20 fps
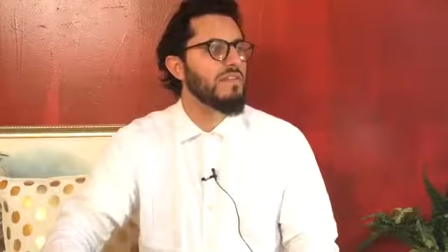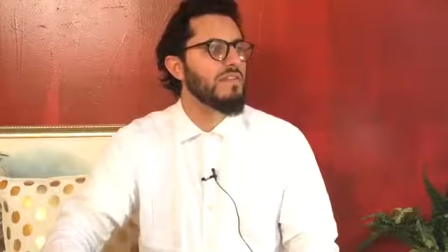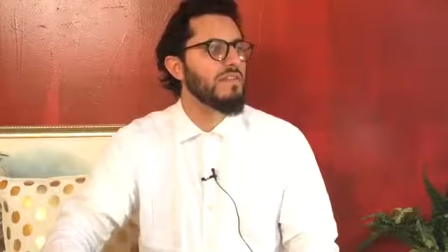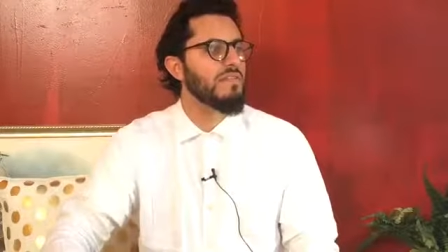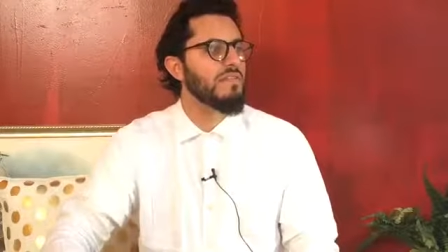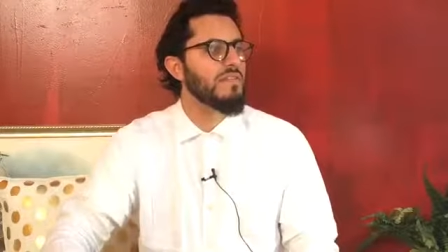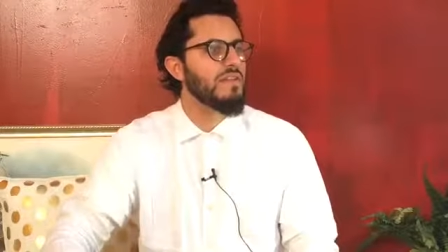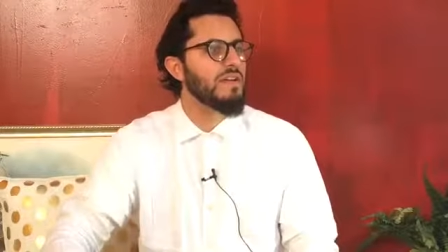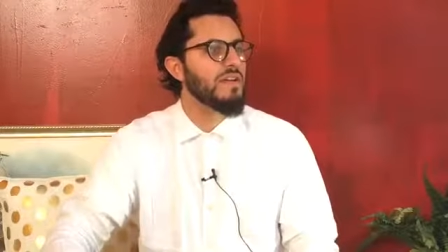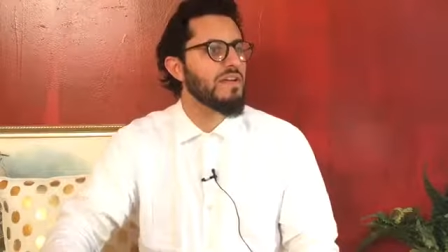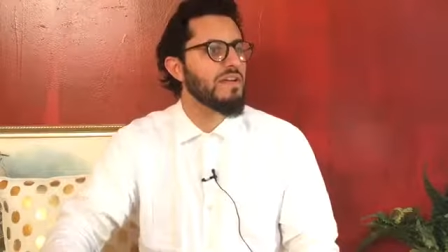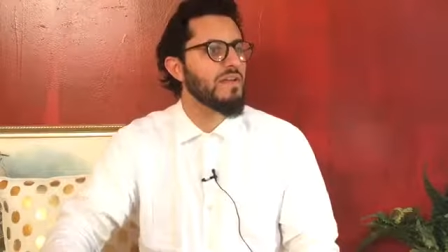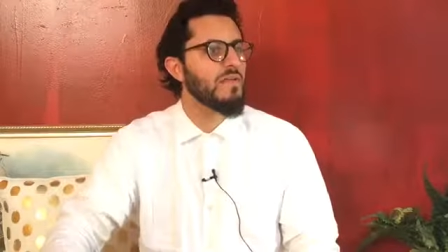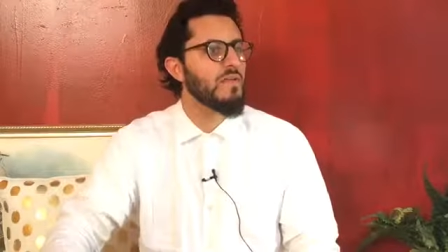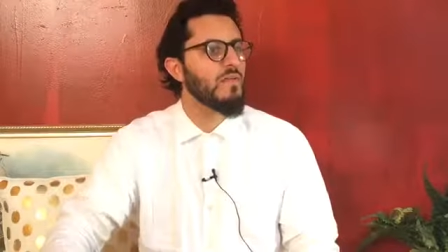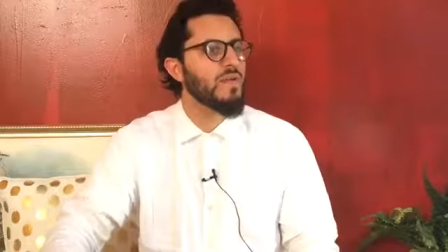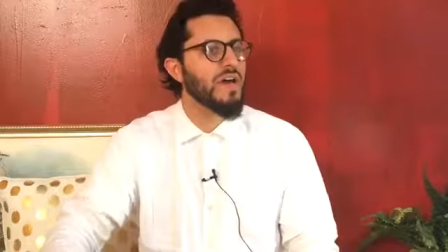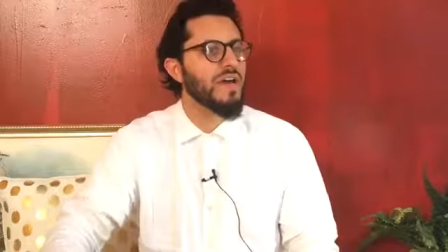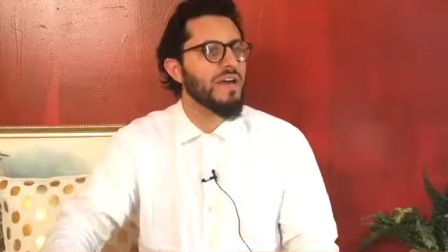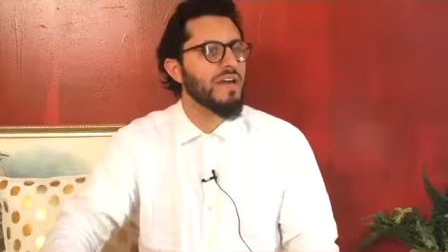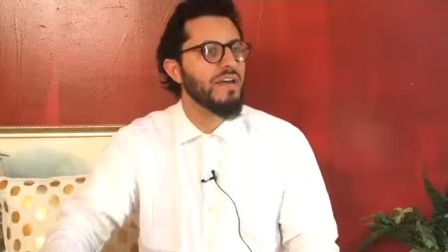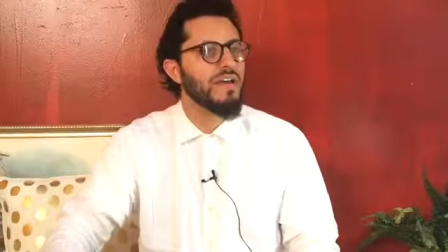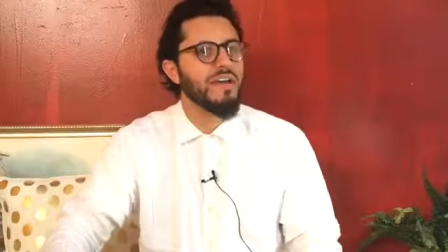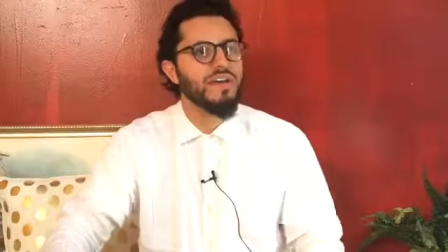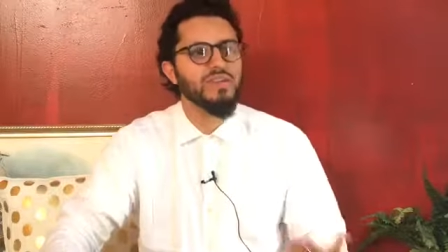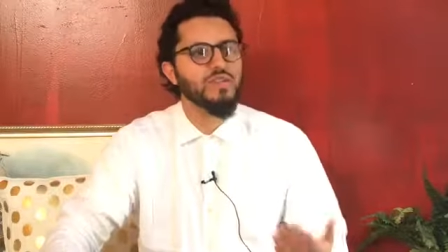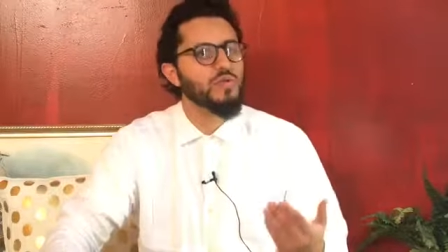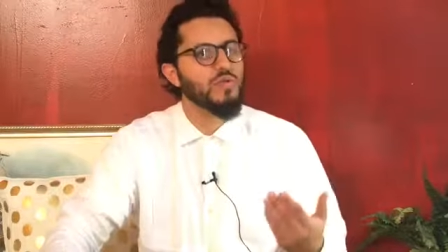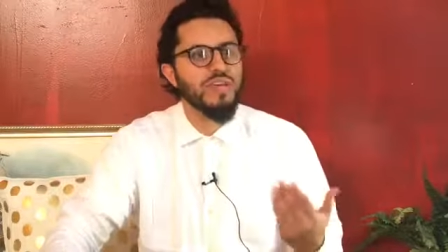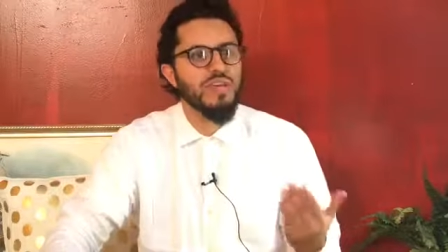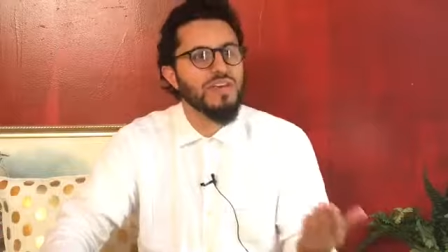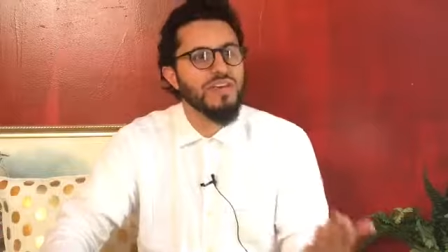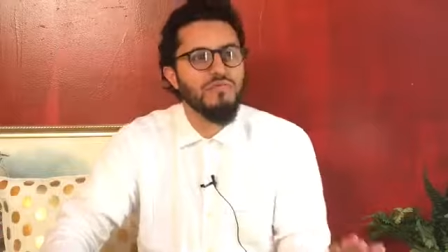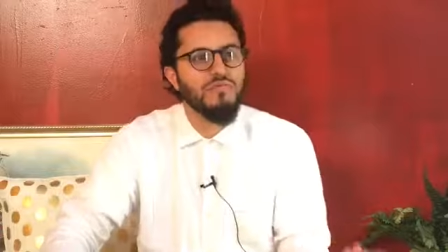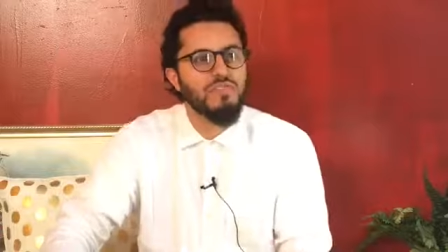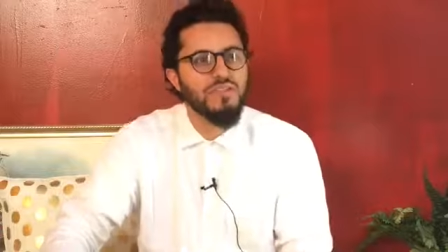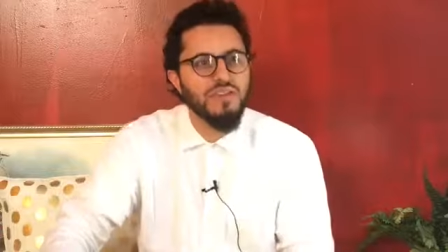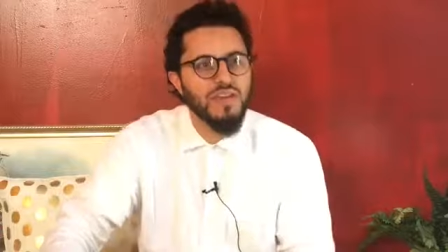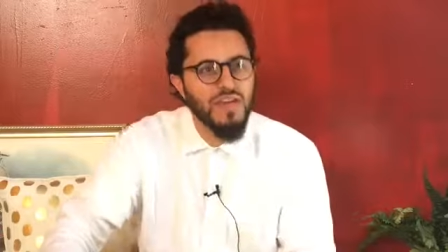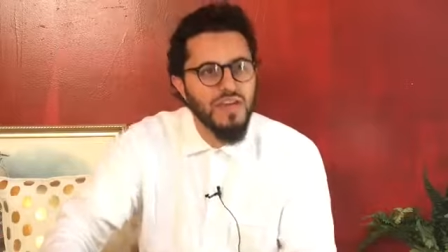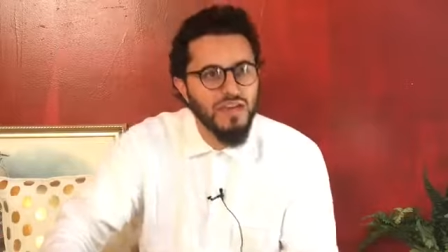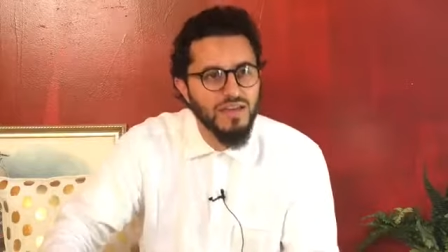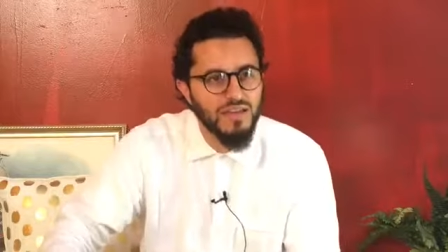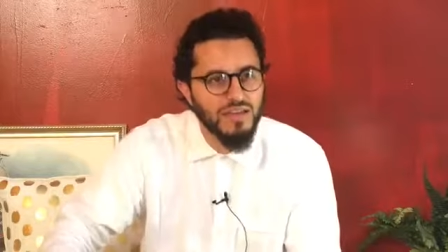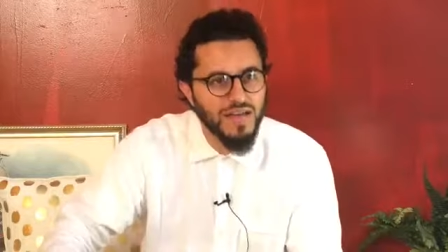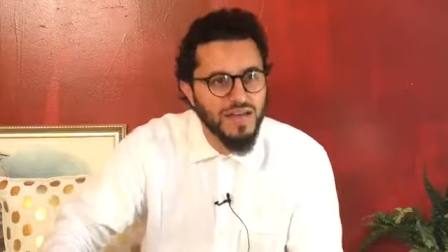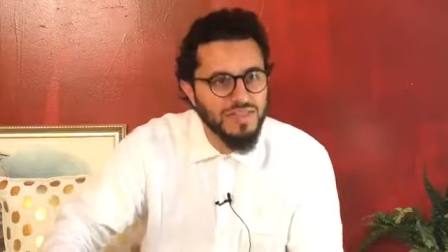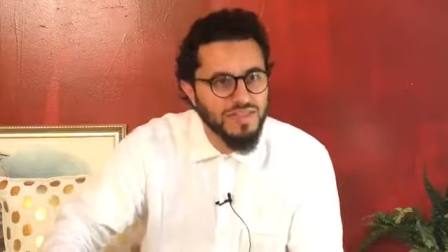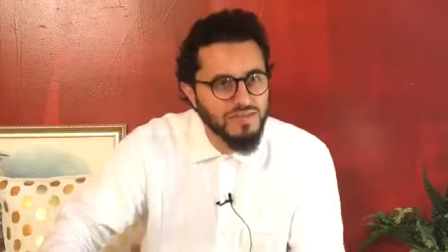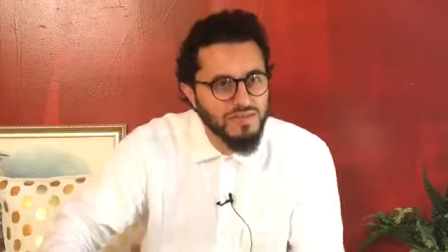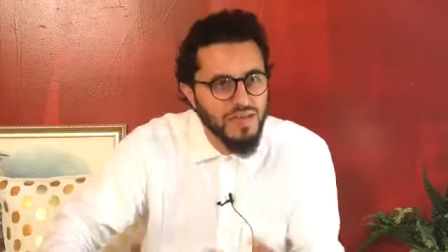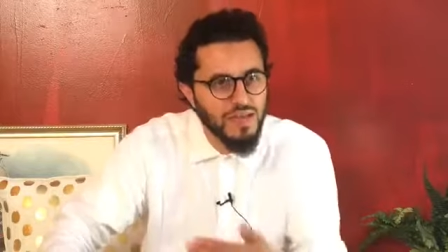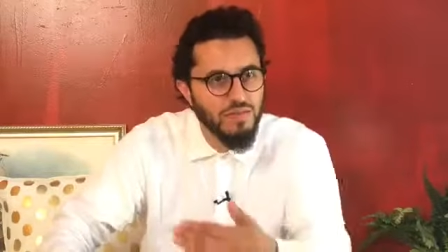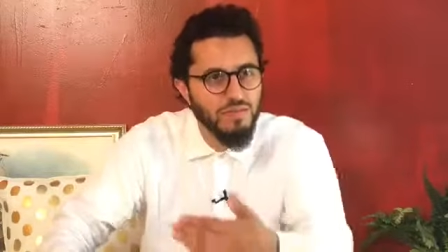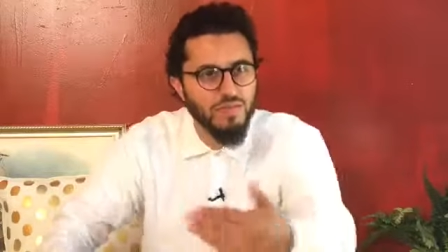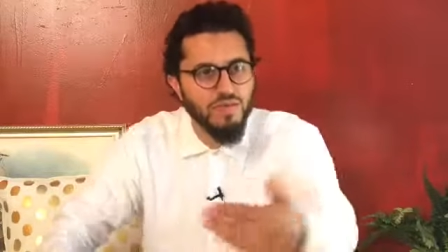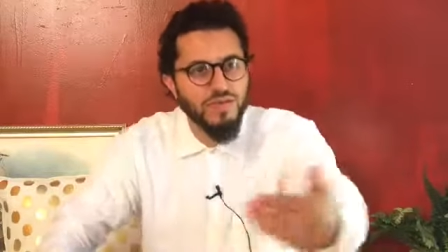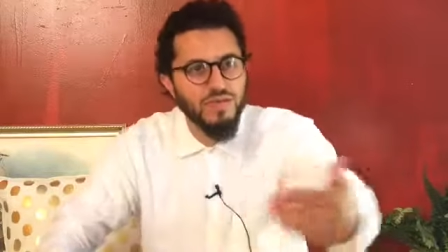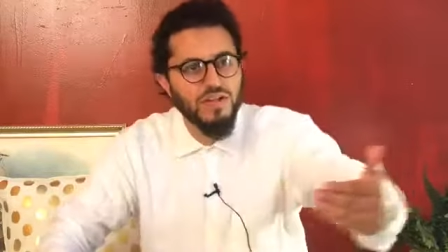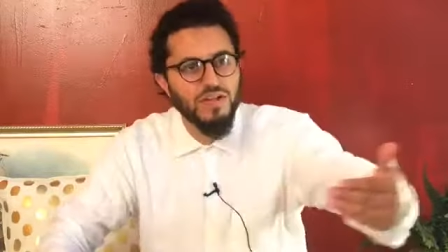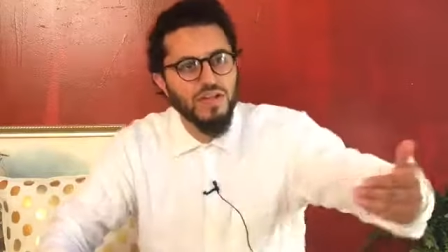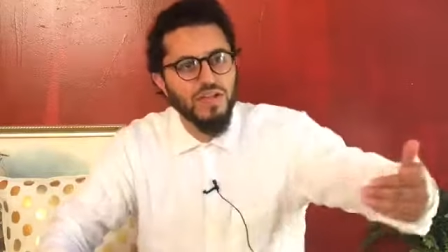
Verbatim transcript: right? Why? Because you eat every day at the table.